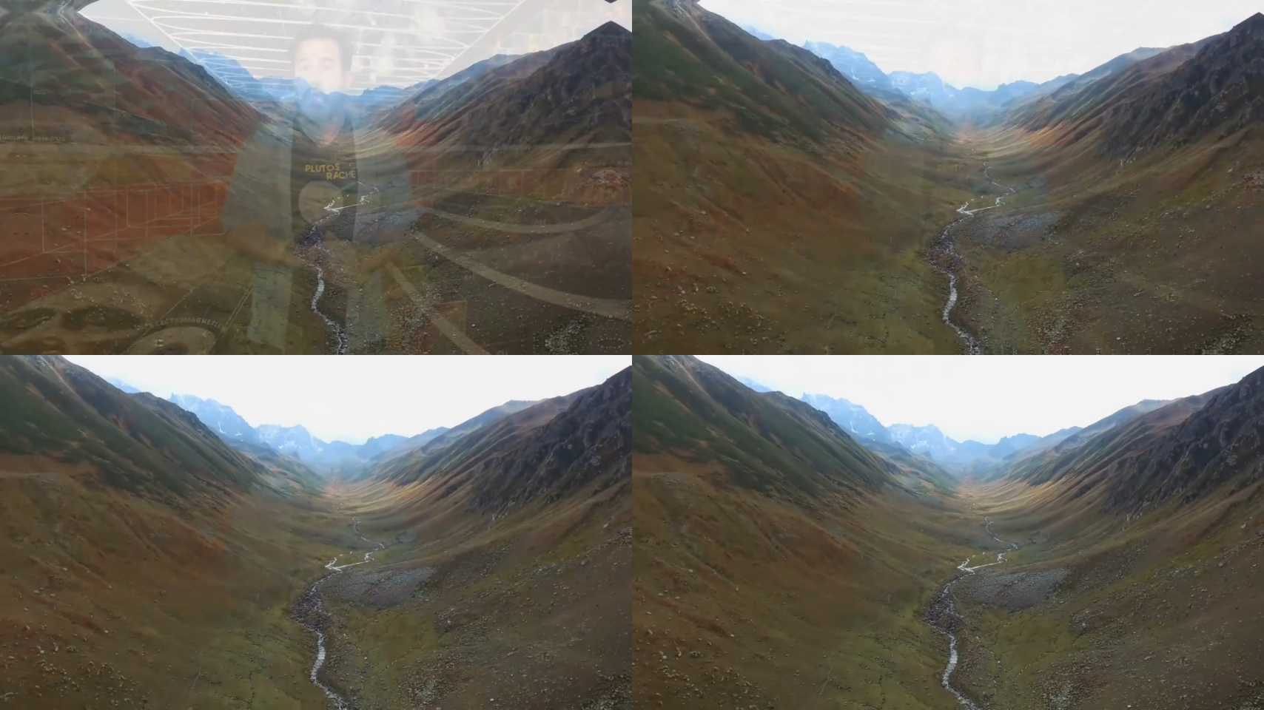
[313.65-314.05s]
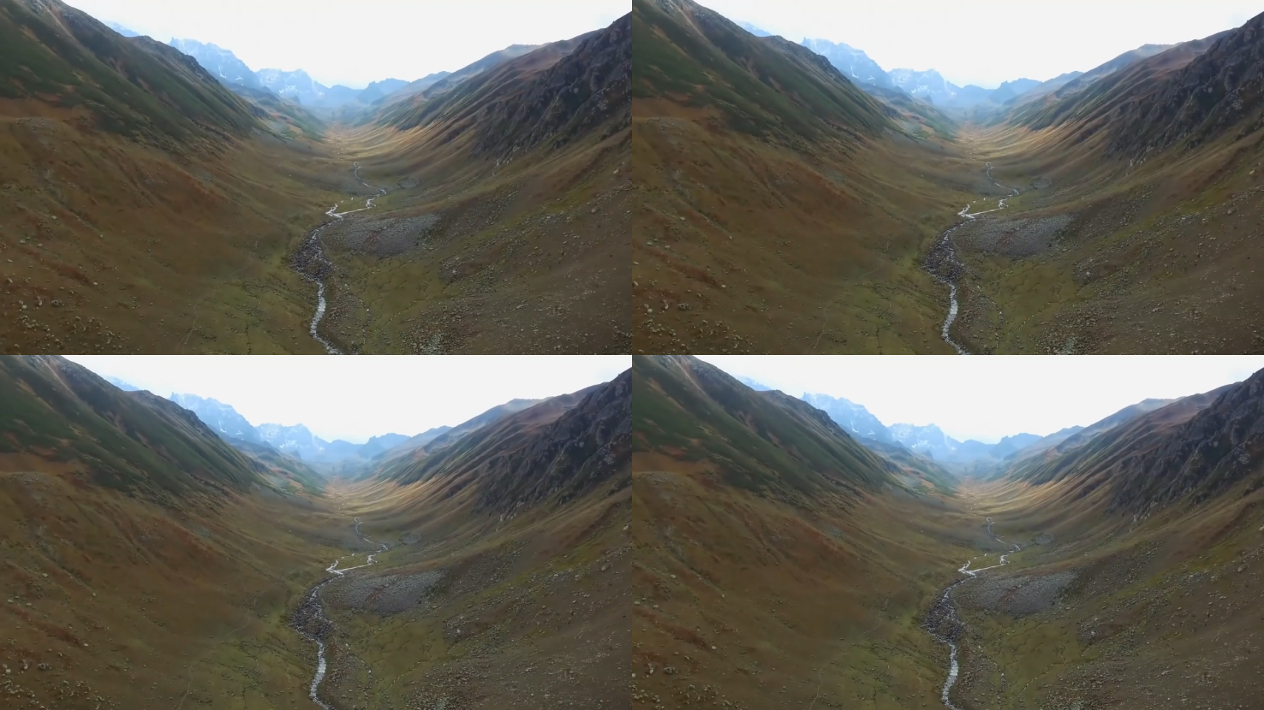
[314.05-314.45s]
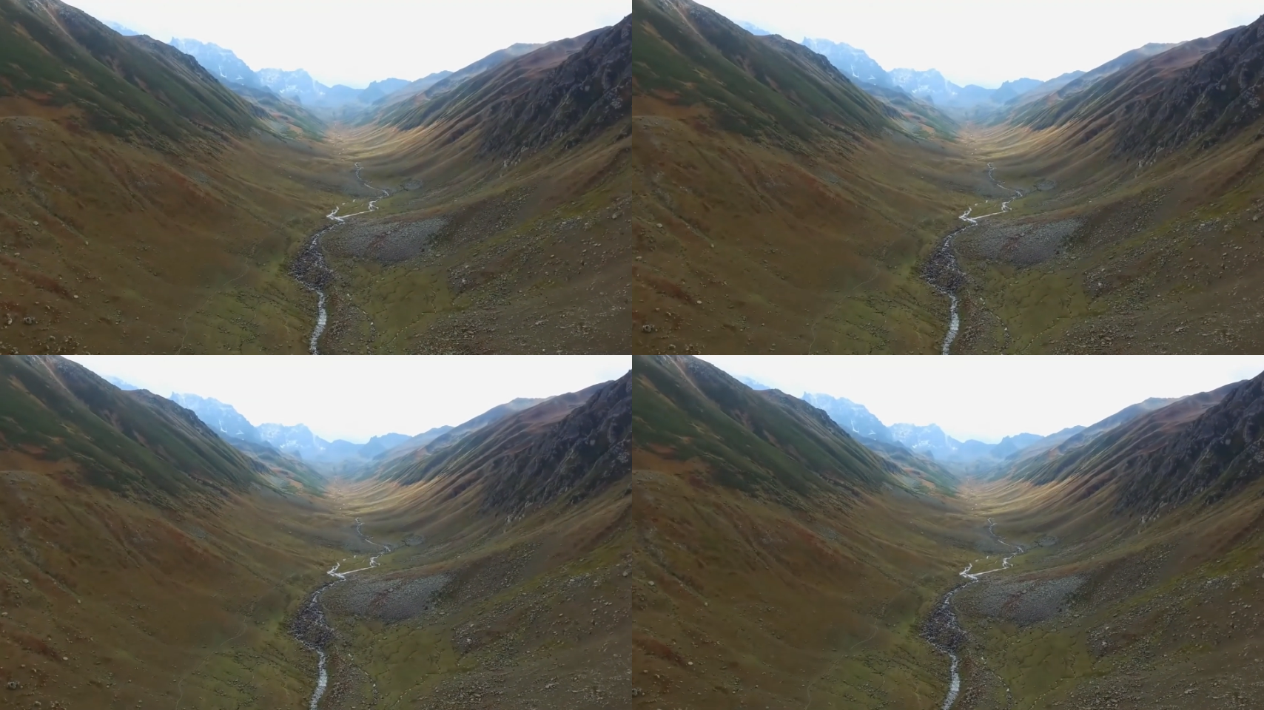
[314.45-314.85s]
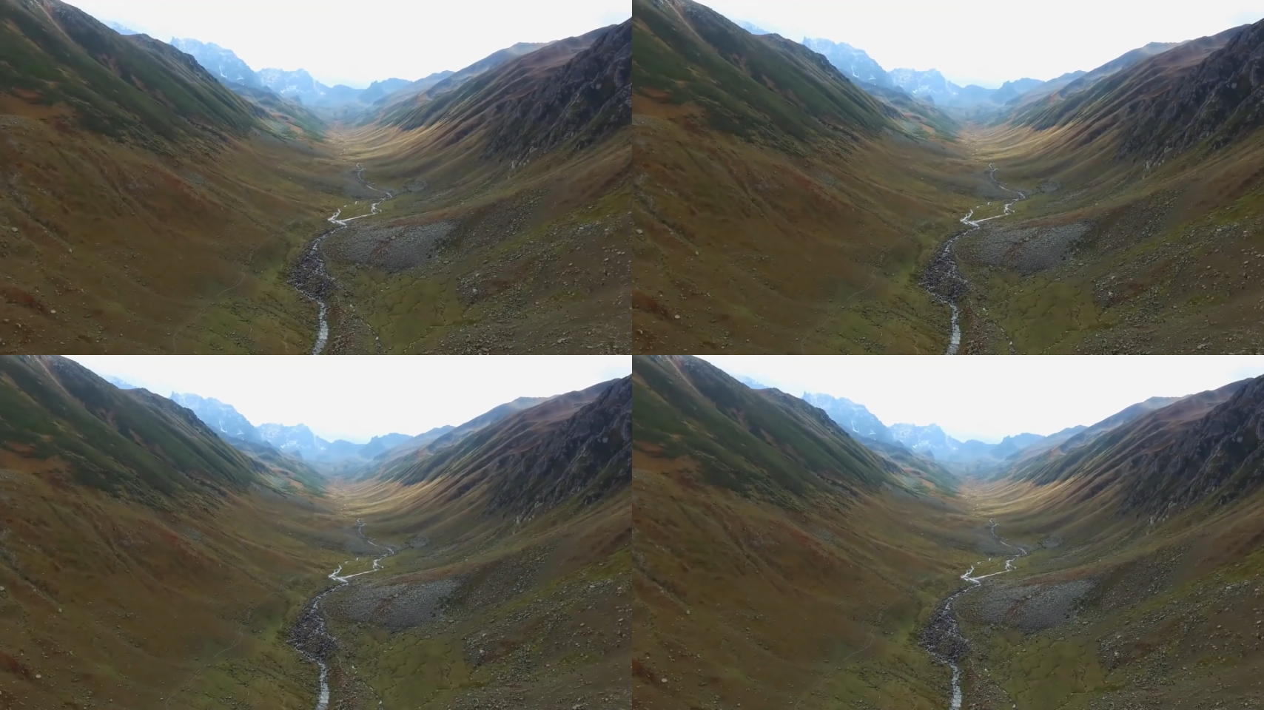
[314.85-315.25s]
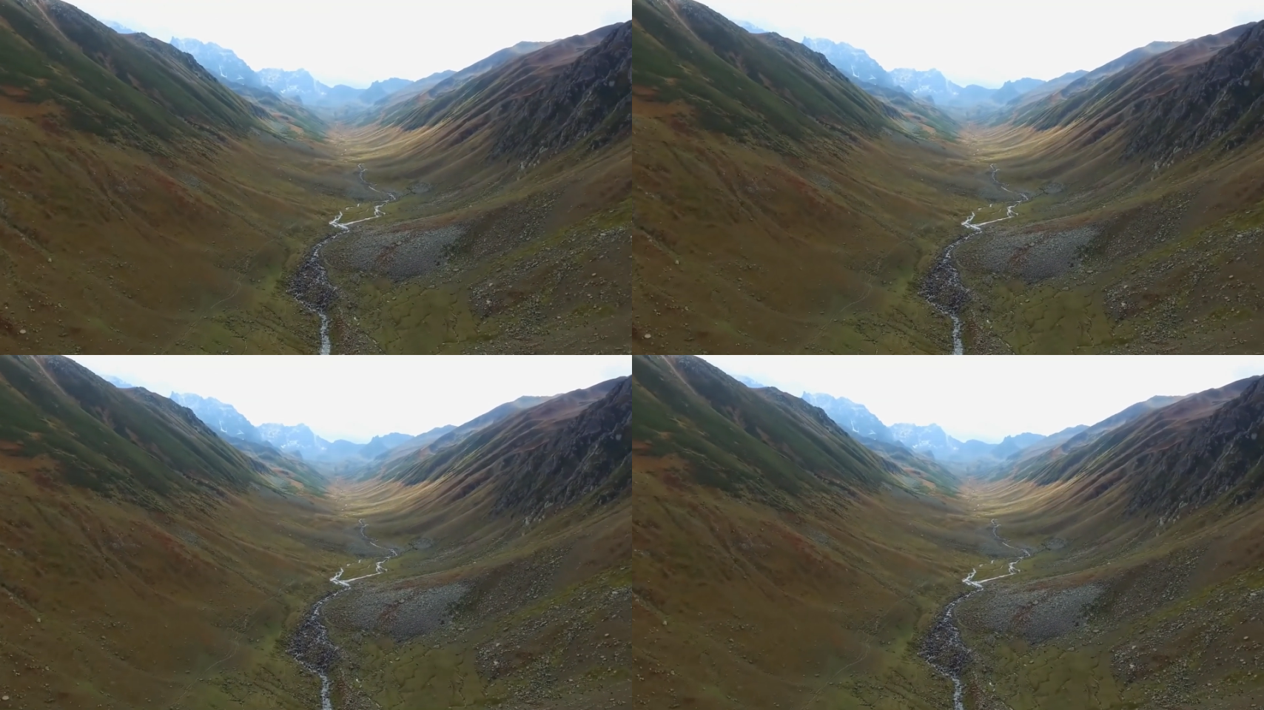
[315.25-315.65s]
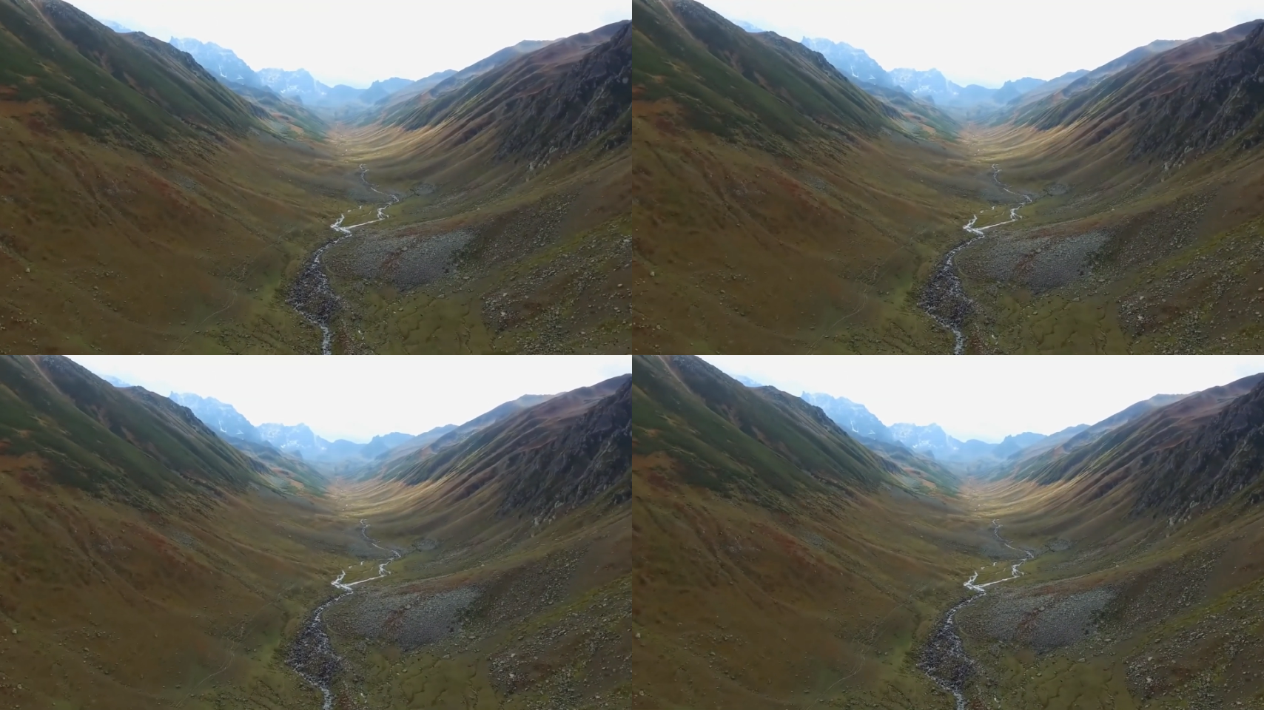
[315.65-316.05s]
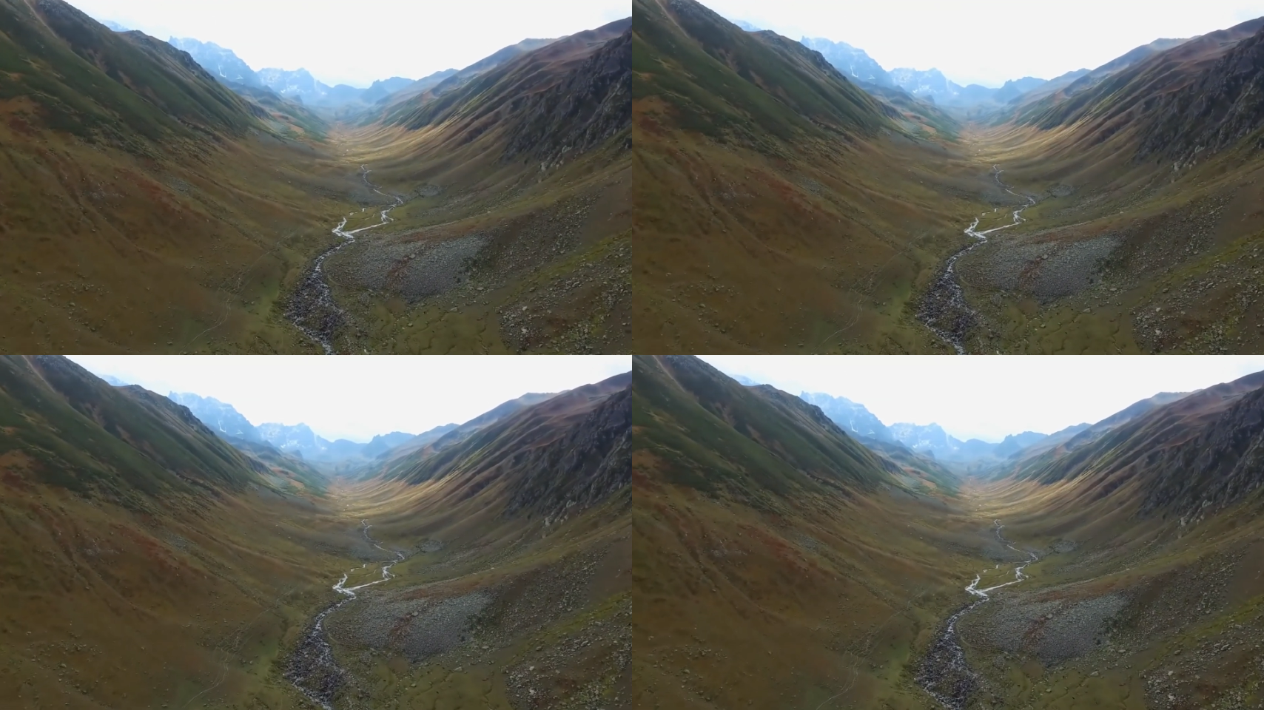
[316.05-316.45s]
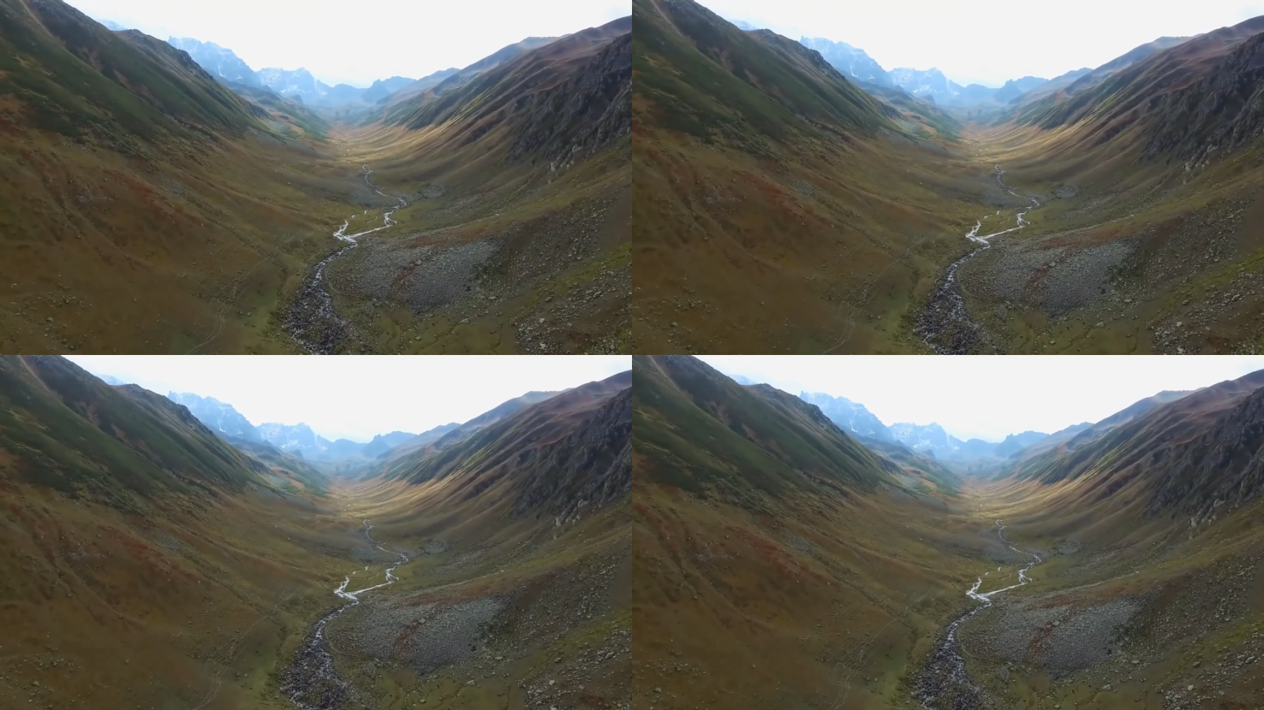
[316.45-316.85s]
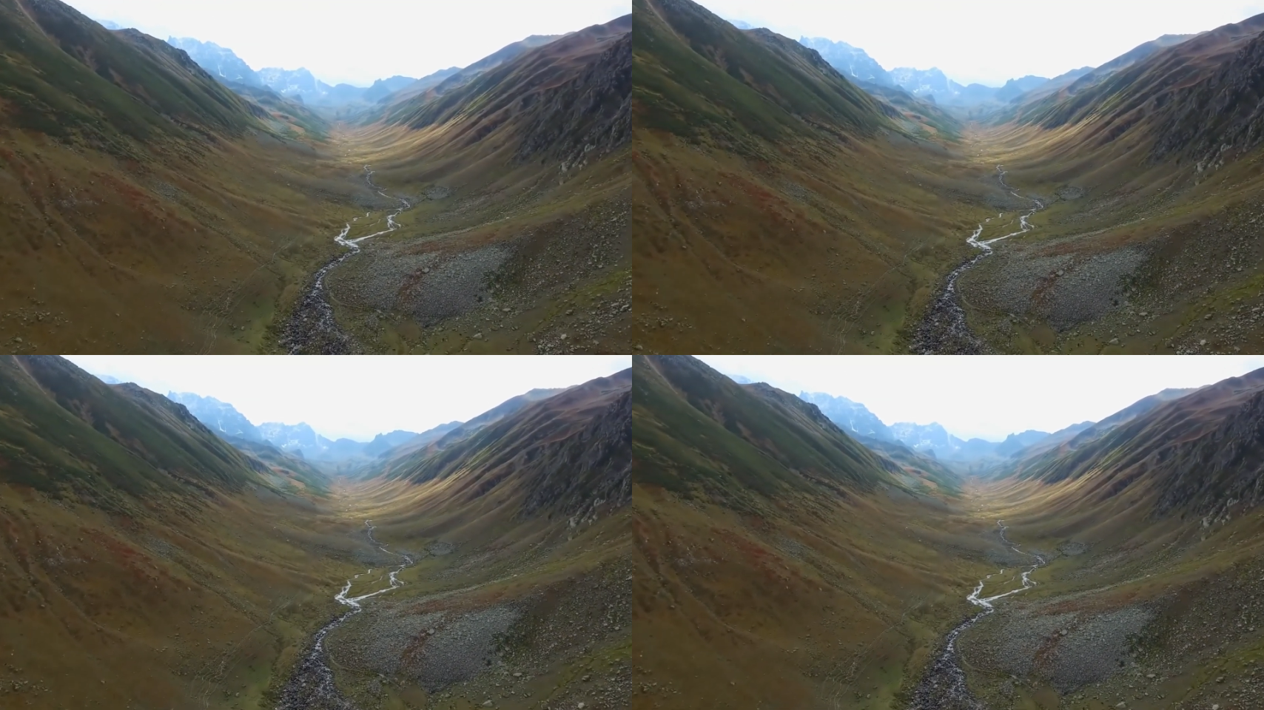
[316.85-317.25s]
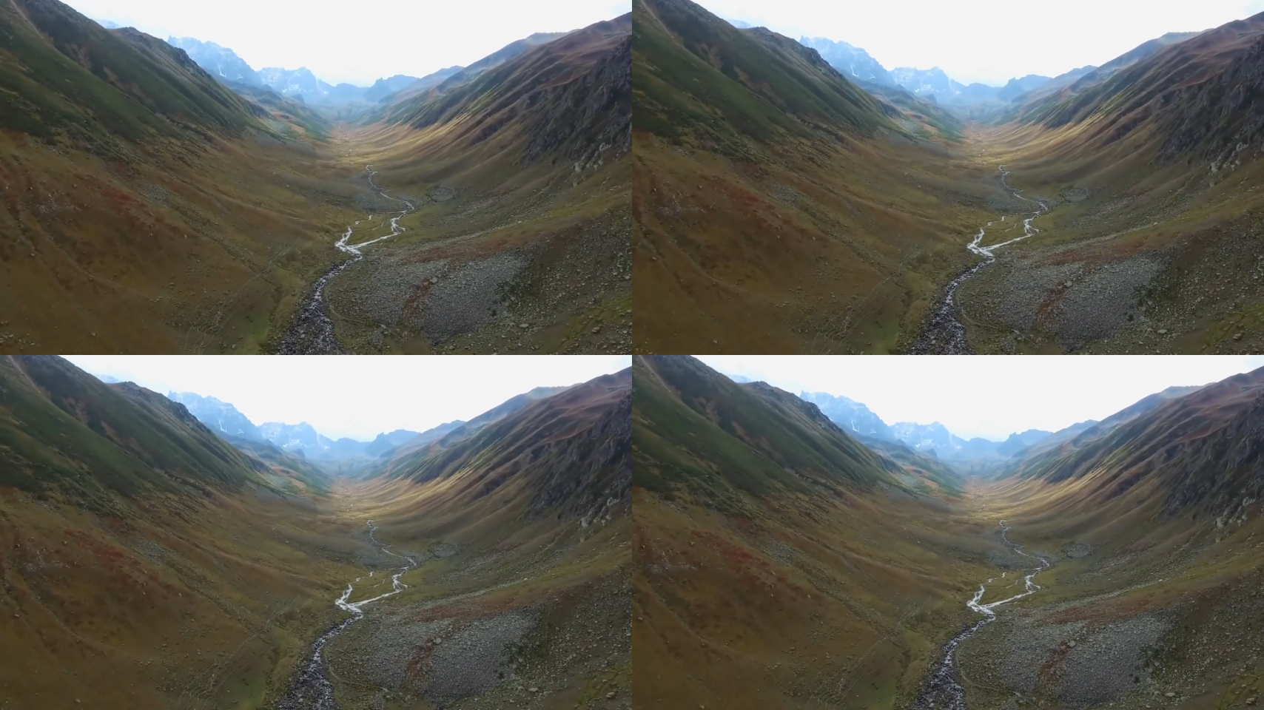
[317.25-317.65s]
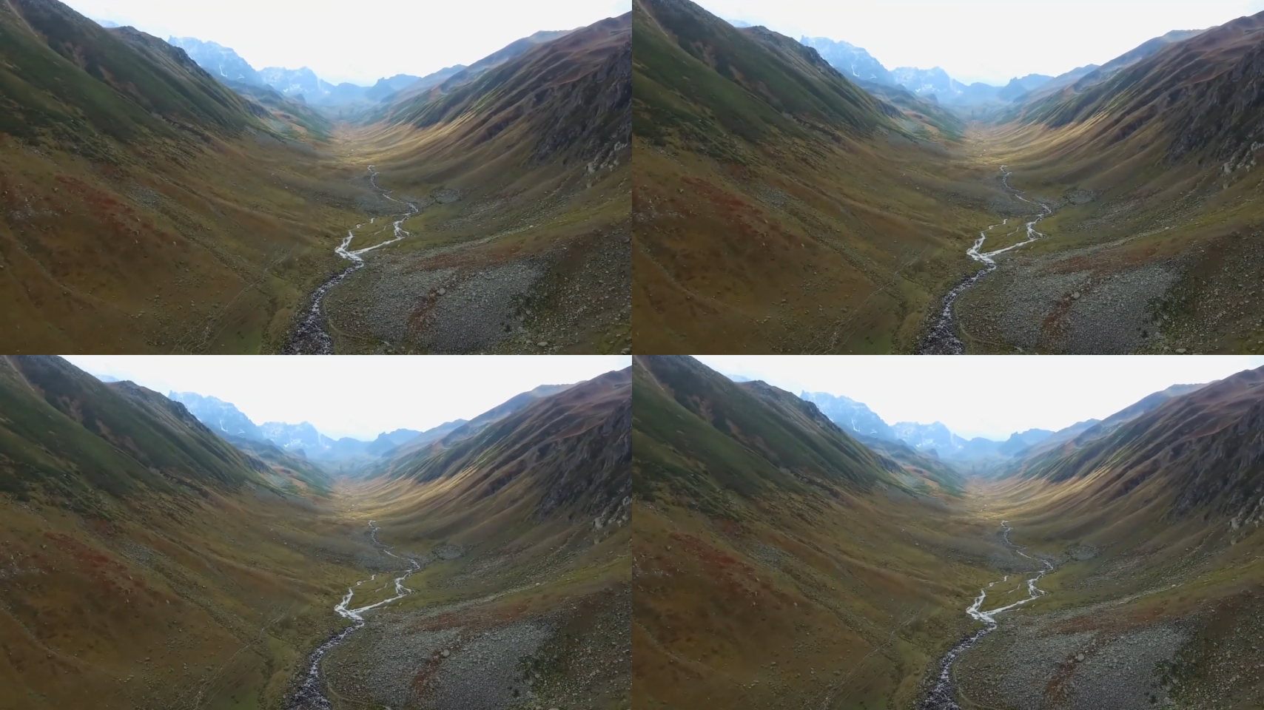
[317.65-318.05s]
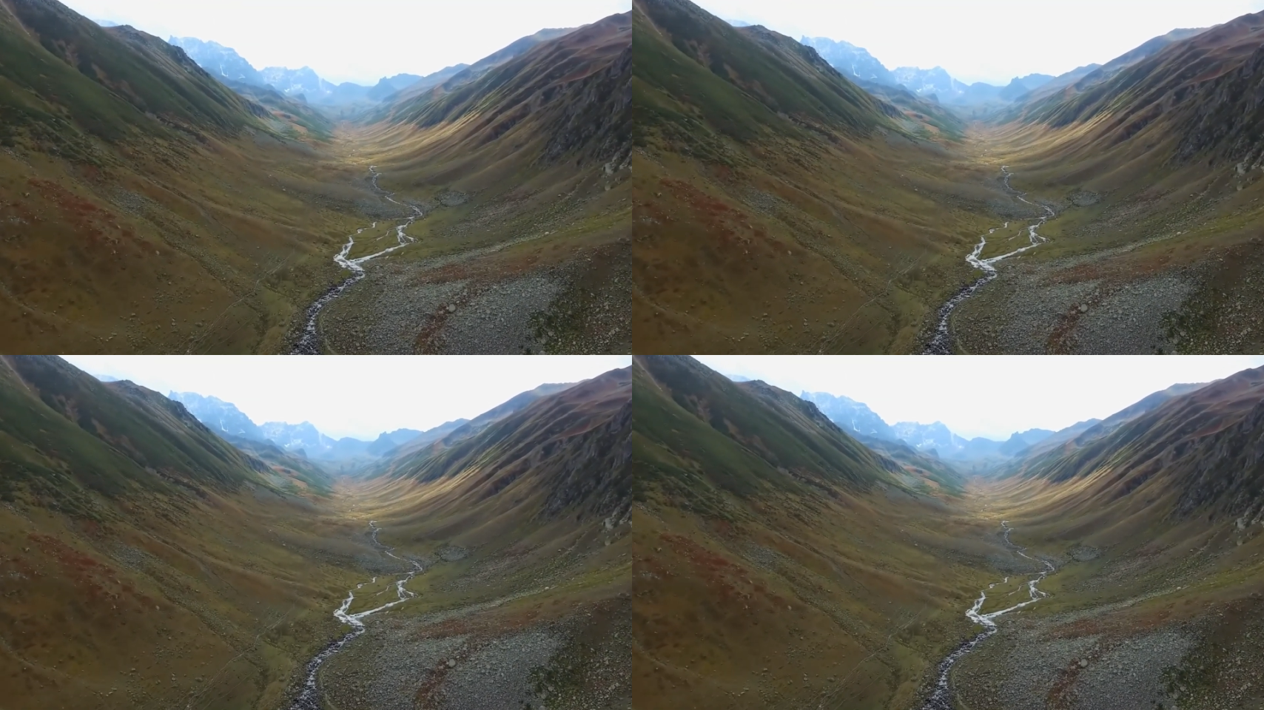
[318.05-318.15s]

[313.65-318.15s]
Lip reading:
No face is visible, so there are no lips to read.